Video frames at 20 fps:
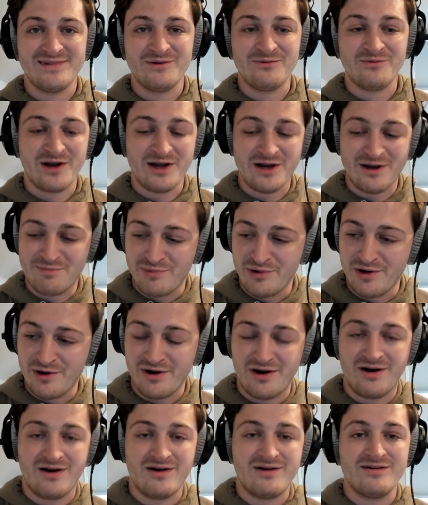We're going to put
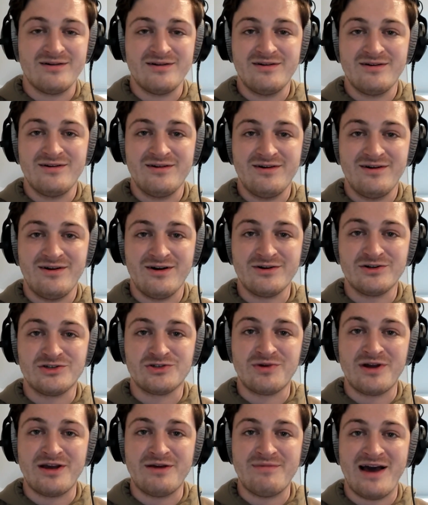our
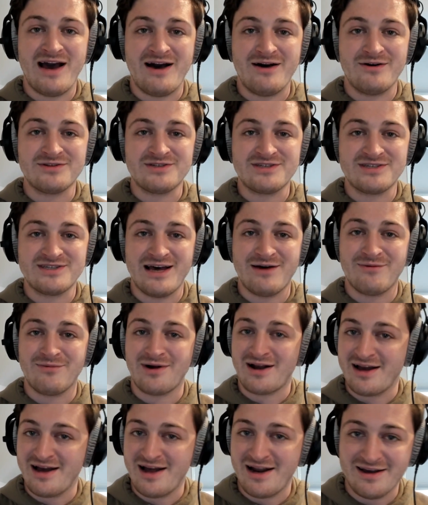dream house that we're
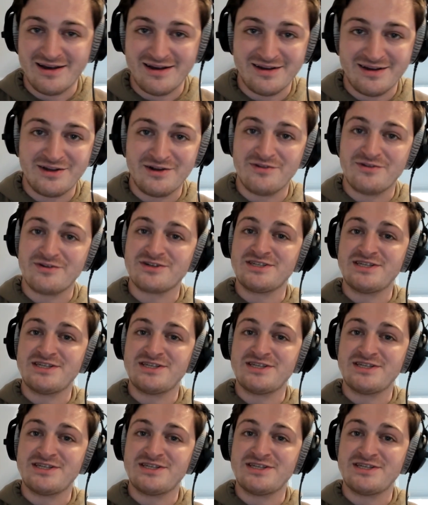kind of, you know, they're